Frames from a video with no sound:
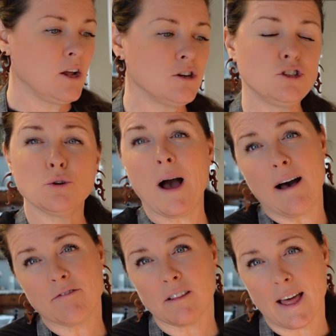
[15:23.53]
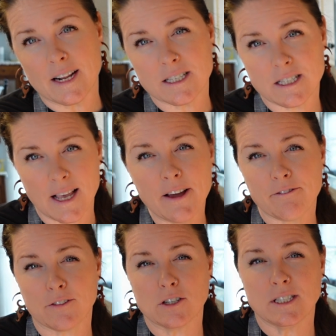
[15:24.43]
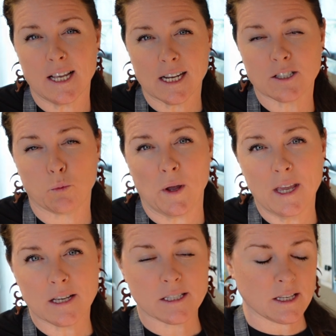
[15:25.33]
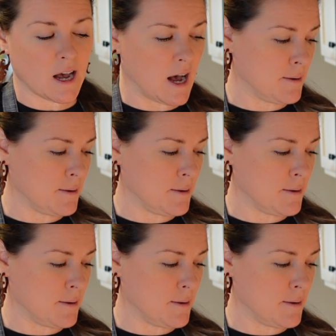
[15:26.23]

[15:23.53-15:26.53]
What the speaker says: You do have to let it sit for 6 weeks